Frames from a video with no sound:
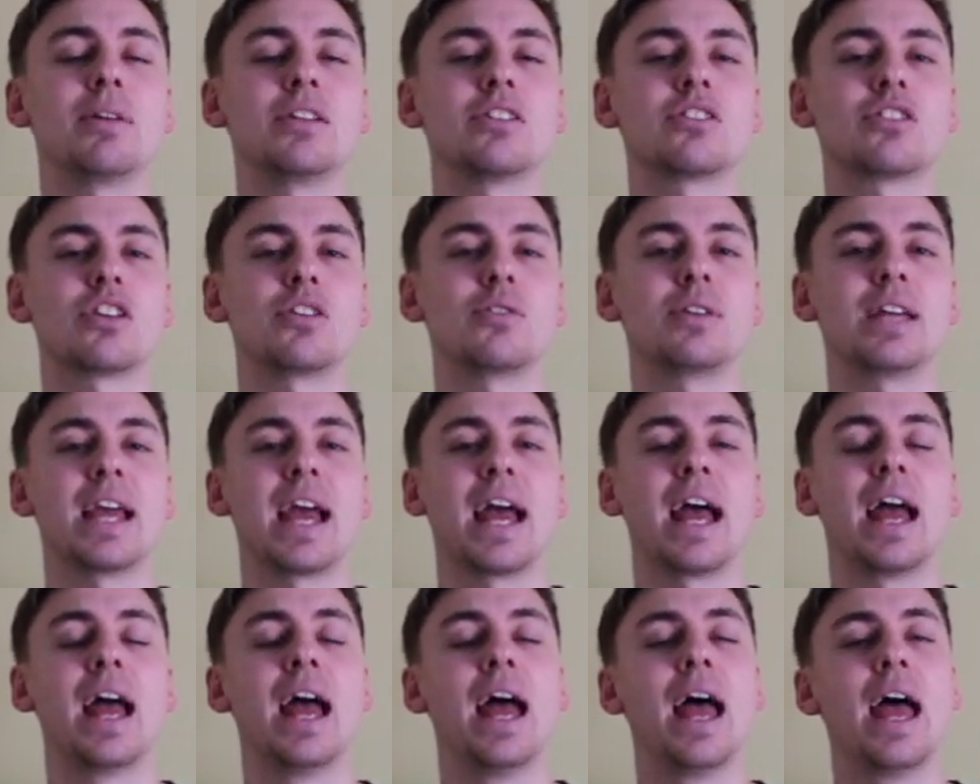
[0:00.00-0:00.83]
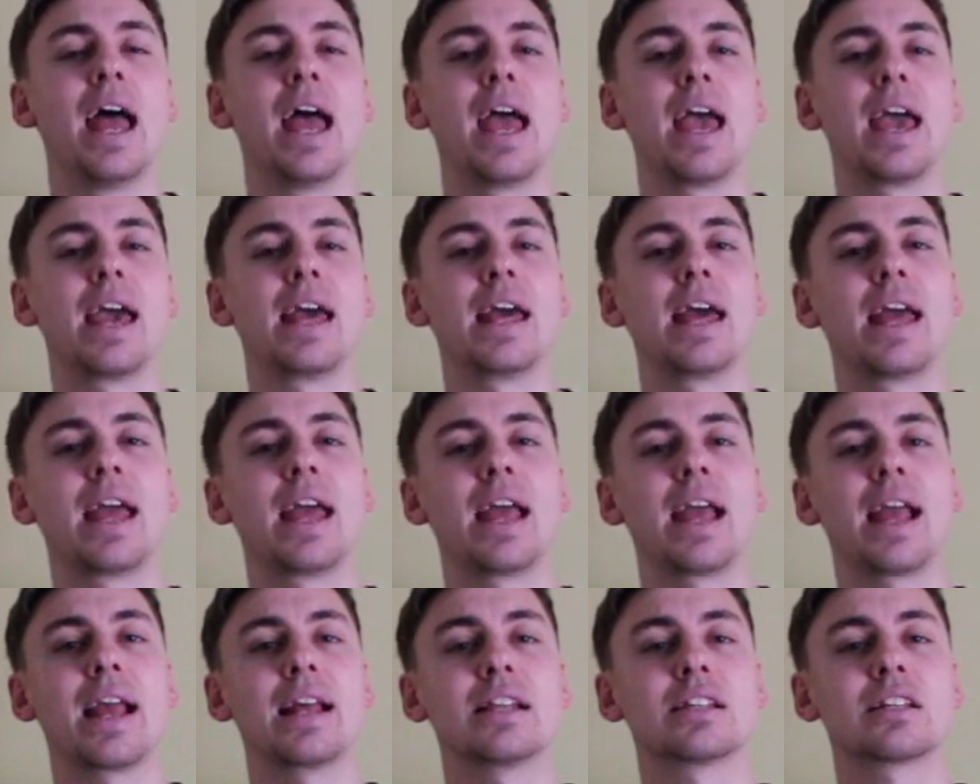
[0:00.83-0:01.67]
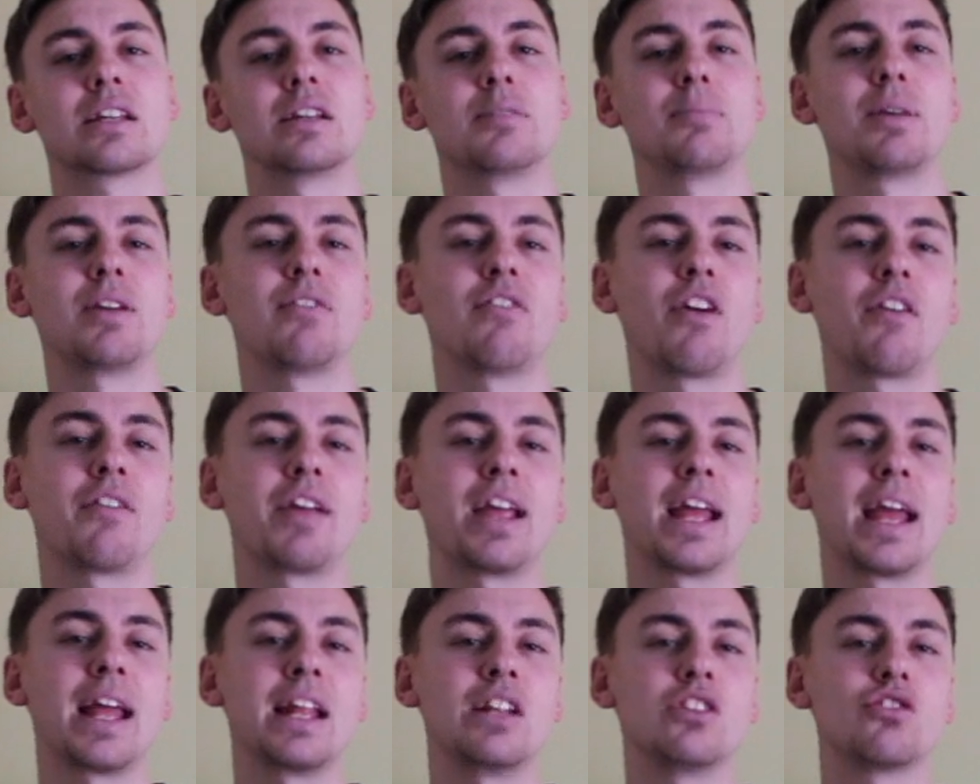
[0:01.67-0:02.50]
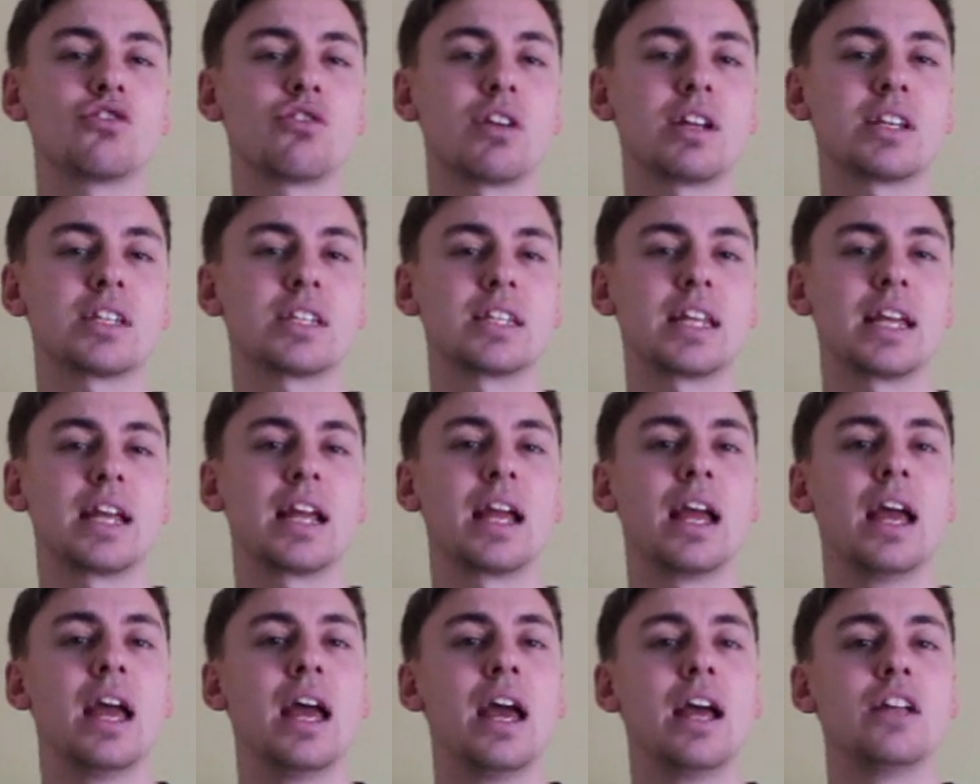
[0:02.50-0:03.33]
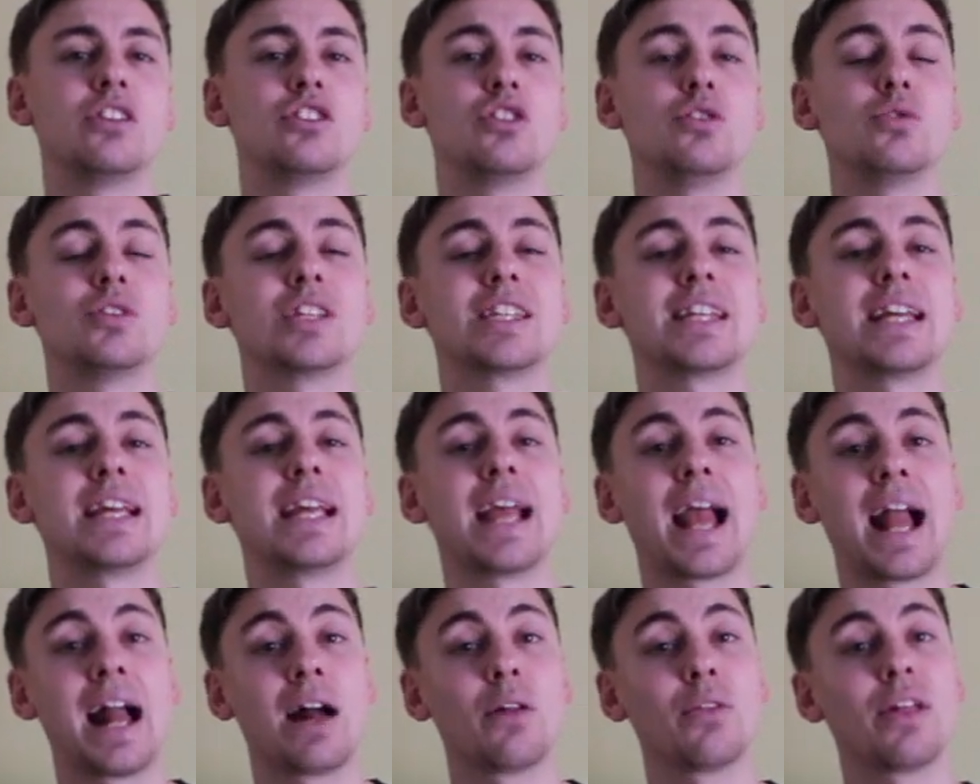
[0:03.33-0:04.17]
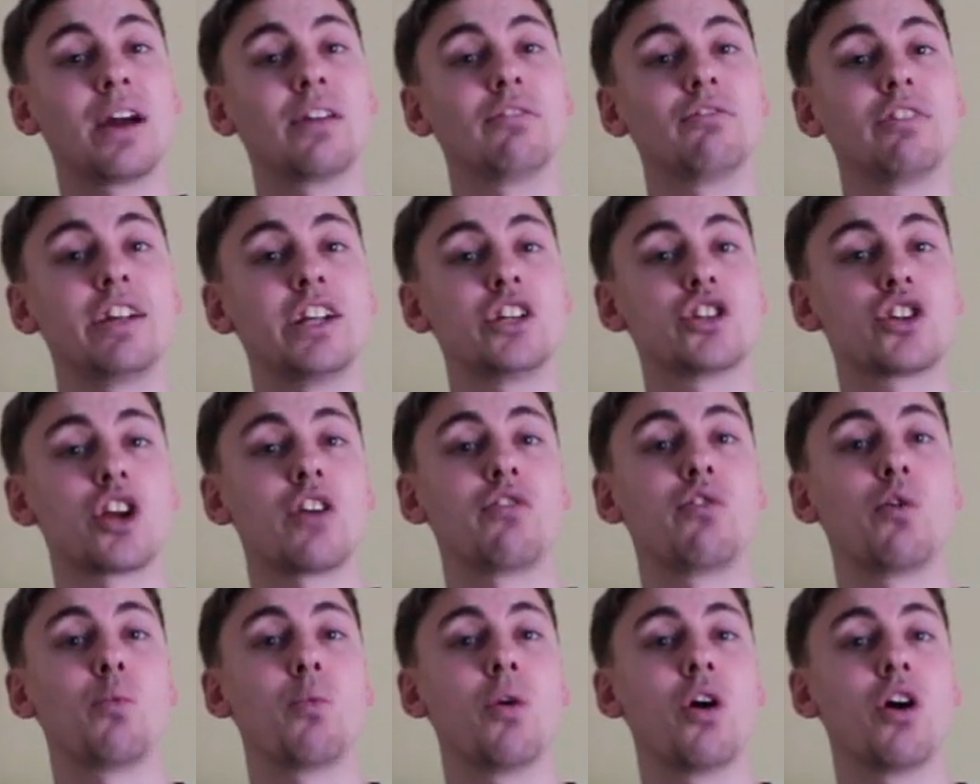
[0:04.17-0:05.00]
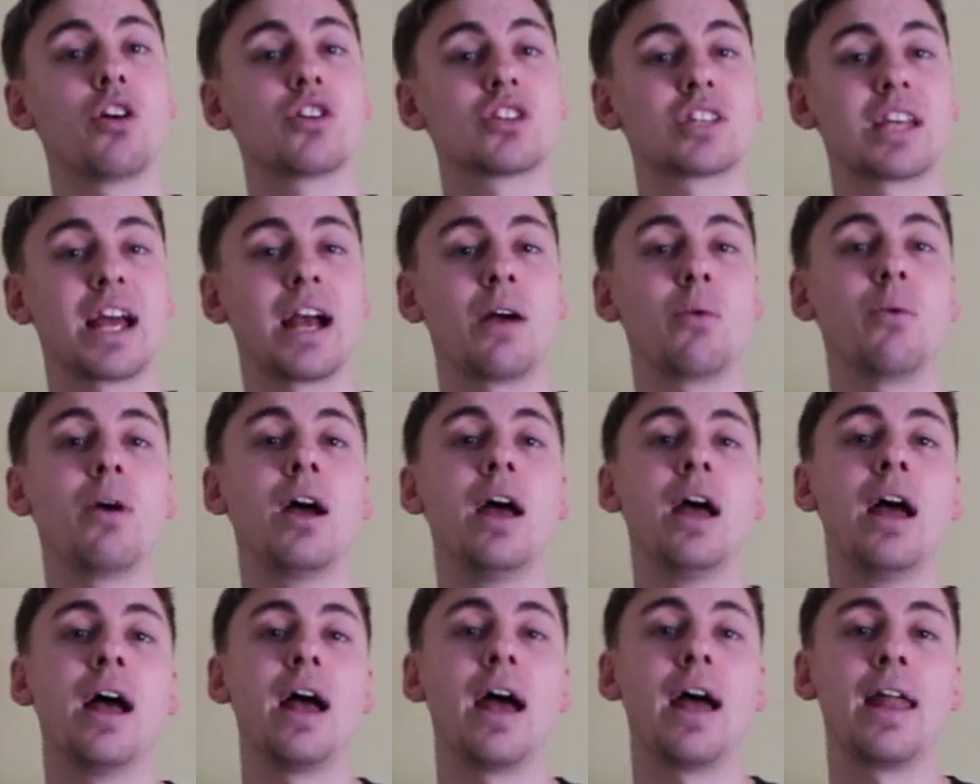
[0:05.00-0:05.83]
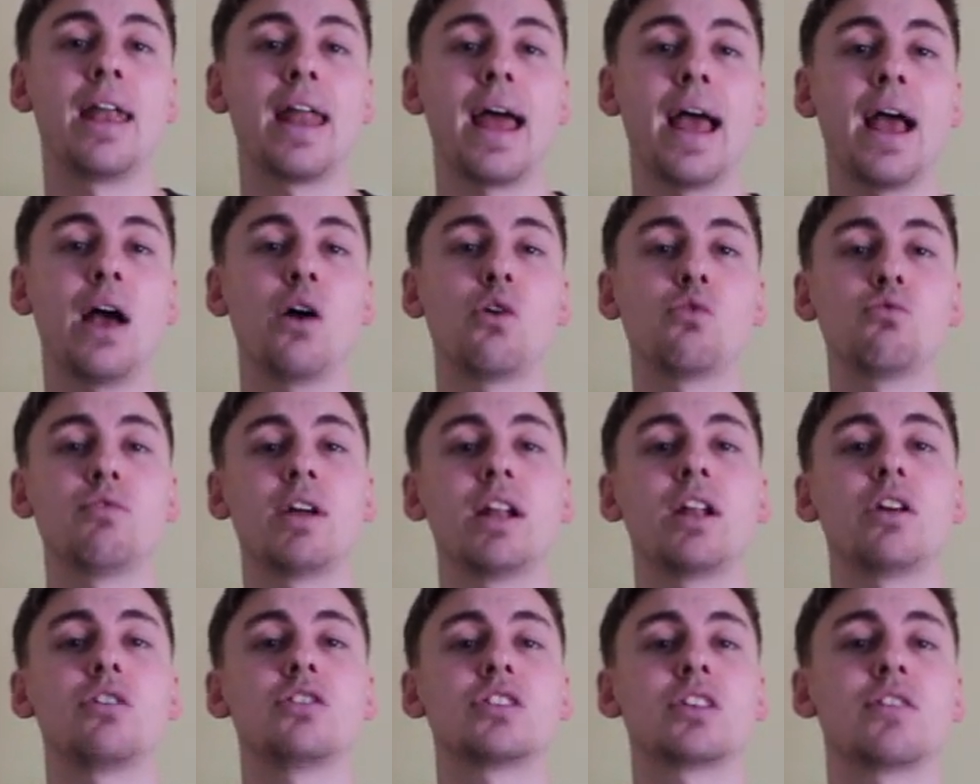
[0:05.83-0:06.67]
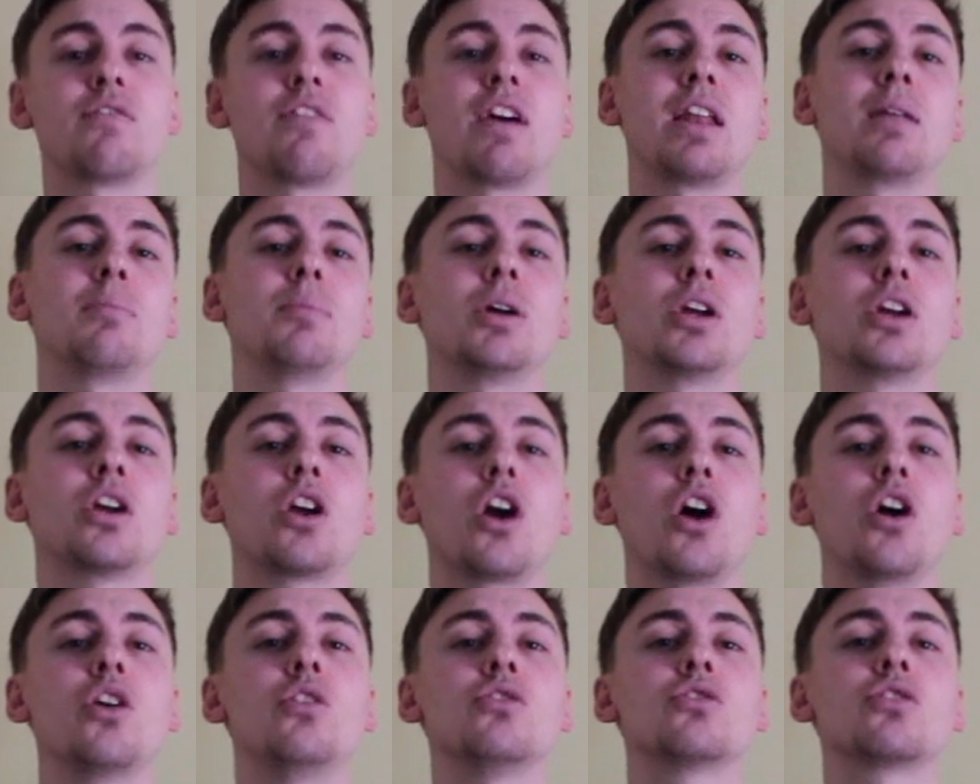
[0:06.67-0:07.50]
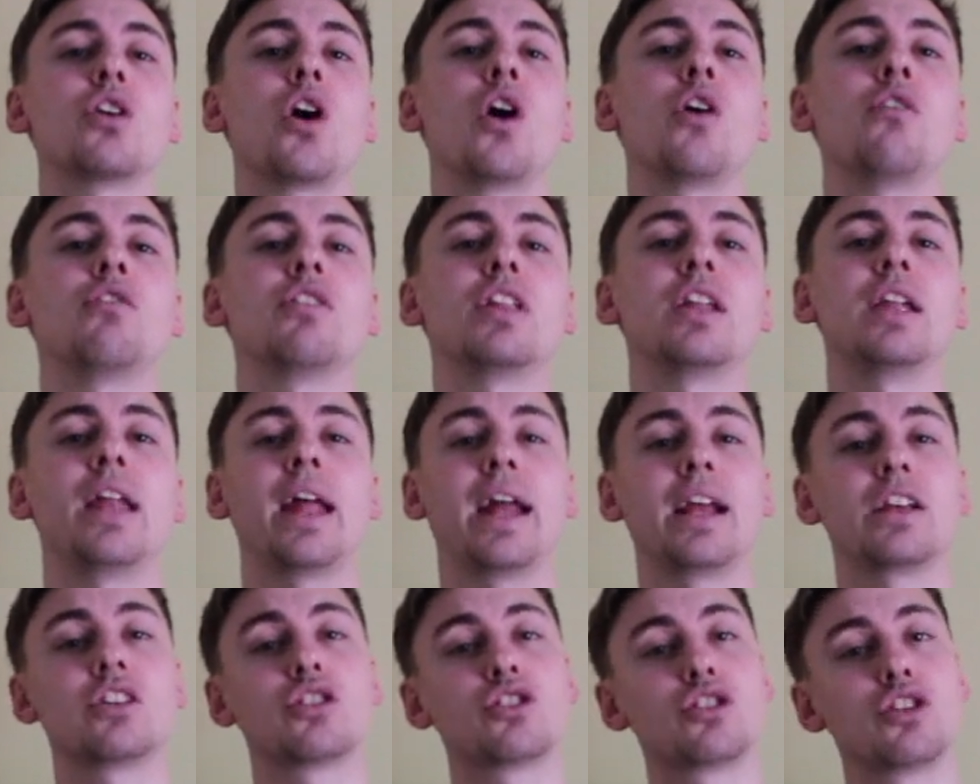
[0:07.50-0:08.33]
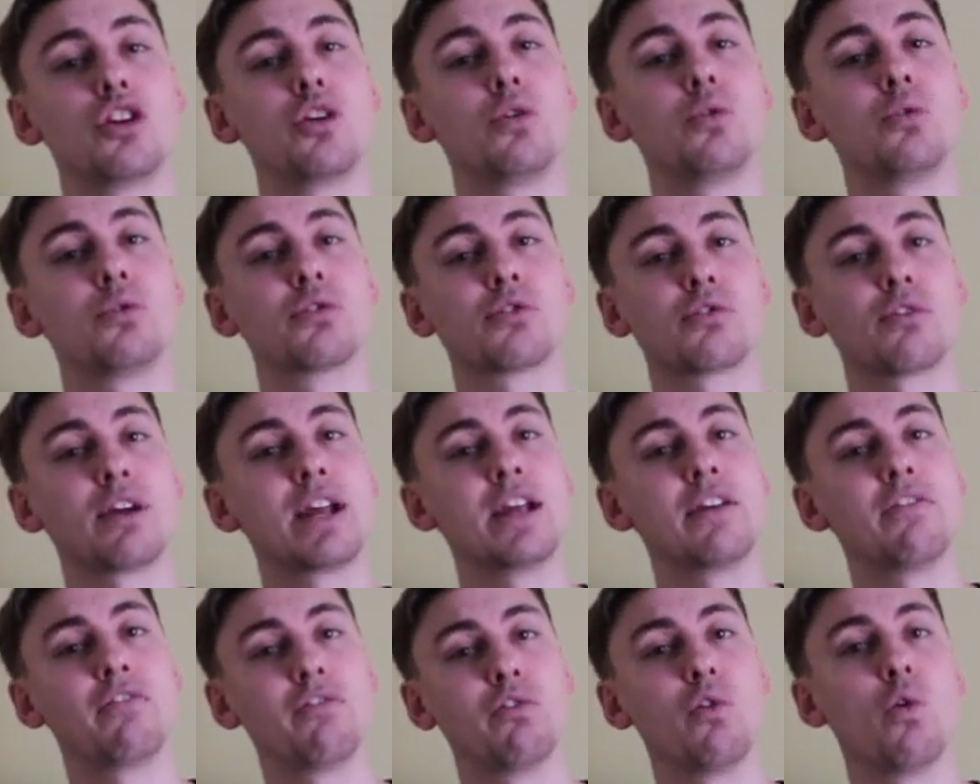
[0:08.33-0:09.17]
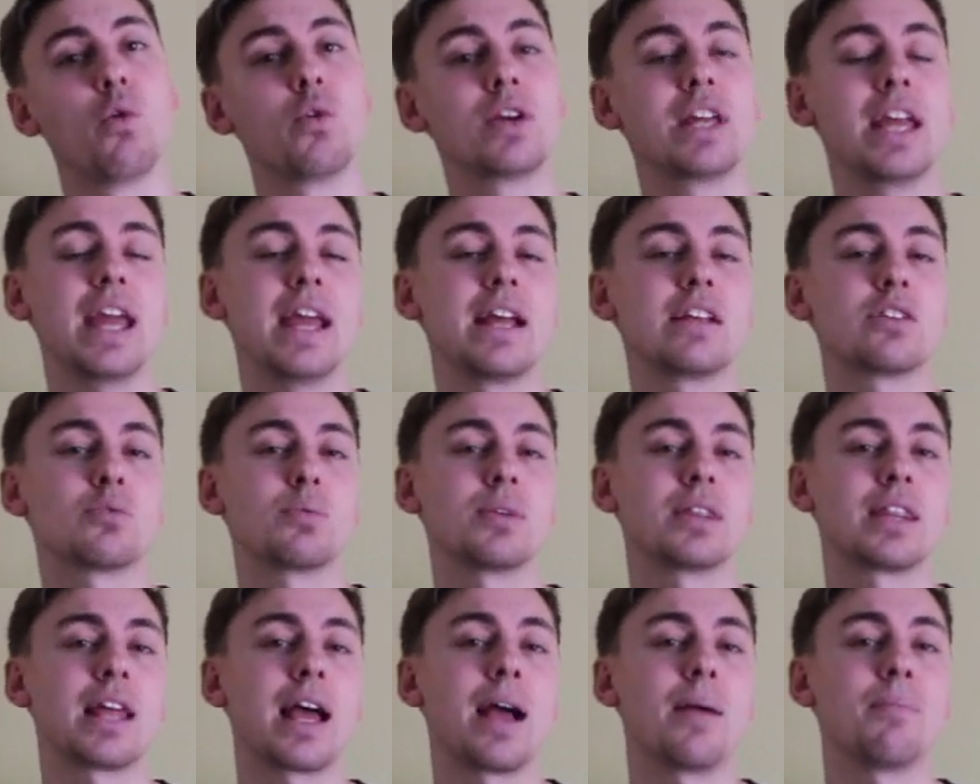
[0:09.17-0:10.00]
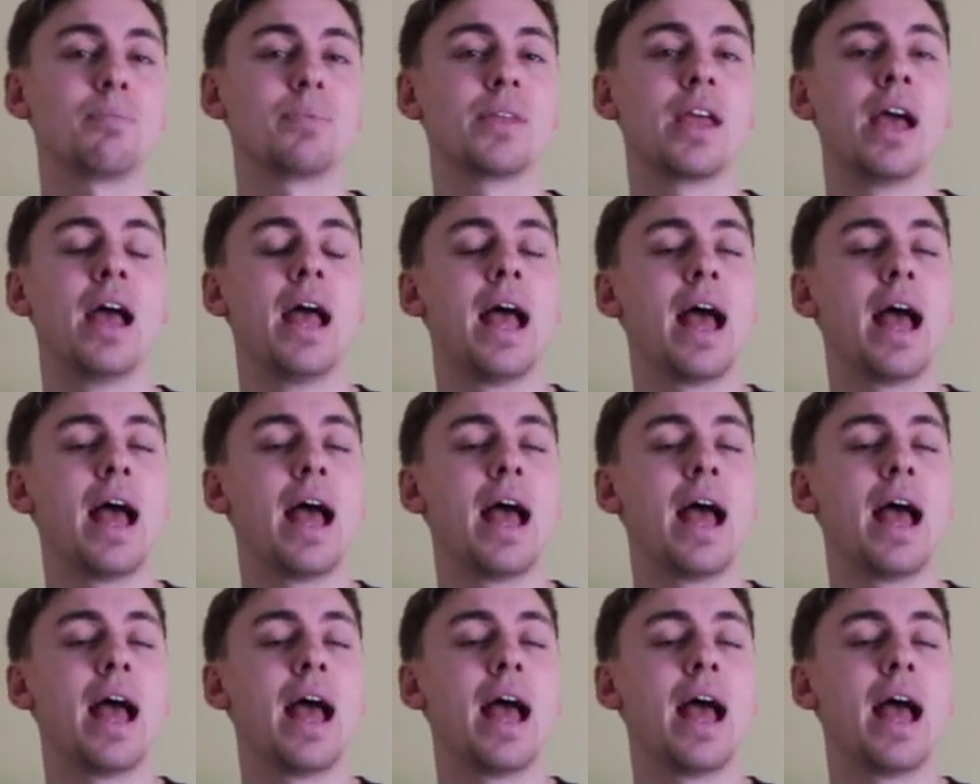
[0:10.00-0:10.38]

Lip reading: And so, it's going to be very interesting to see how that reshuffle works out and how Renault's development goes over the next 2, 3, 4 years with that.